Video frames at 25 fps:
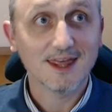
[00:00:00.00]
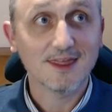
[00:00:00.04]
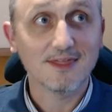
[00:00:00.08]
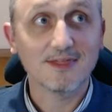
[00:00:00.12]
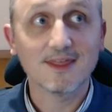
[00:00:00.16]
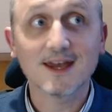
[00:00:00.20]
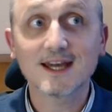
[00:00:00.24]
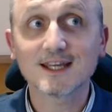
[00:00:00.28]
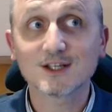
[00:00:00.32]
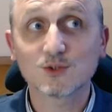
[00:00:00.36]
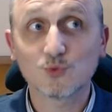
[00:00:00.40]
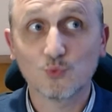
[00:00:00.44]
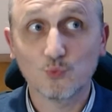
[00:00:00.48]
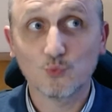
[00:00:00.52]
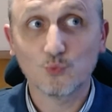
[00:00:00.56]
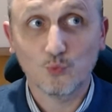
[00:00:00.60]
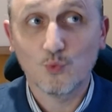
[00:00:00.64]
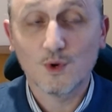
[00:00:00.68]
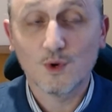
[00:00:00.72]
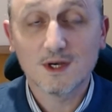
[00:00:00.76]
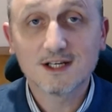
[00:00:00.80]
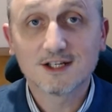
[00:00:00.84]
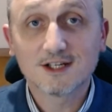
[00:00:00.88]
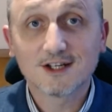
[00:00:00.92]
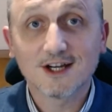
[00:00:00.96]
That's
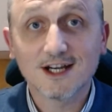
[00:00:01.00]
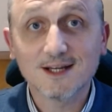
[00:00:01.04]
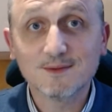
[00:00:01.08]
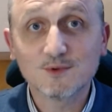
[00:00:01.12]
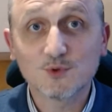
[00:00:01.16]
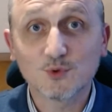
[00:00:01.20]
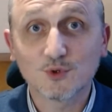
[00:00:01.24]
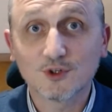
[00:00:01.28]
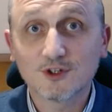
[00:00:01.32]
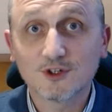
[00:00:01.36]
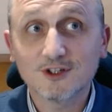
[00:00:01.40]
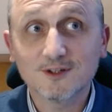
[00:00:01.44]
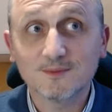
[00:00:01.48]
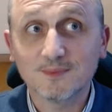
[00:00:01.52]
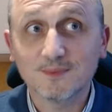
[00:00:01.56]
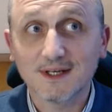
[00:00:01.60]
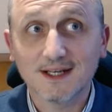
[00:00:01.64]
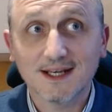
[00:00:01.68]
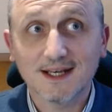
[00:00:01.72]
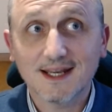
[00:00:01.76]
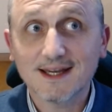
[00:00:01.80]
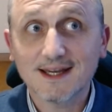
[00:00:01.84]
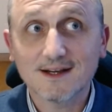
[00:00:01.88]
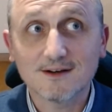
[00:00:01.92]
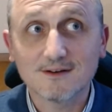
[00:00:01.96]
when times were good, but
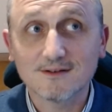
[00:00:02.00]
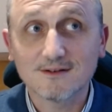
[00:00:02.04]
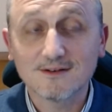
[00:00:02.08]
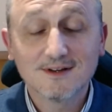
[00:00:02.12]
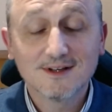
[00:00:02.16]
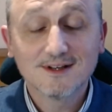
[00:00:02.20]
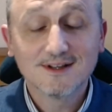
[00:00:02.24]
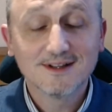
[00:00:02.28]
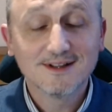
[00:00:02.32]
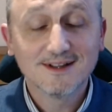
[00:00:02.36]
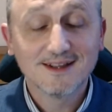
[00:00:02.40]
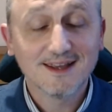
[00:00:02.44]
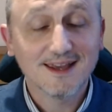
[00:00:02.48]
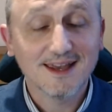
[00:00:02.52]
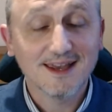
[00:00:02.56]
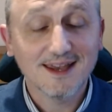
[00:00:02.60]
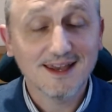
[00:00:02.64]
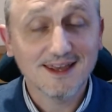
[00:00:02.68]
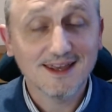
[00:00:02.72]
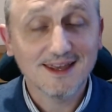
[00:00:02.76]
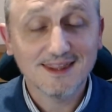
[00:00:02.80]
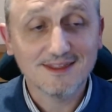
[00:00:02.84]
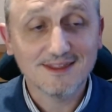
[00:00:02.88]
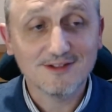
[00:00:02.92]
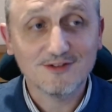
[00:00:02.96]
now
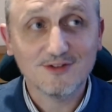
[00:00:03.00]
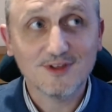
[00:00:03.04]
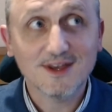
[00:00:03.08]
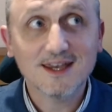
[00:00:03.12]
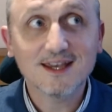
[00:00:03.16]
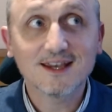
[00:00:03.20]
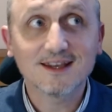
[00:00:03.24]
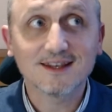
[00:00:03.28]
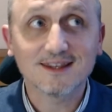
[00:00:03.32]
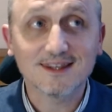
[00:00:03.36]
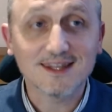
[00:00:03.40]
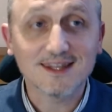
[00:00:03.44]
they're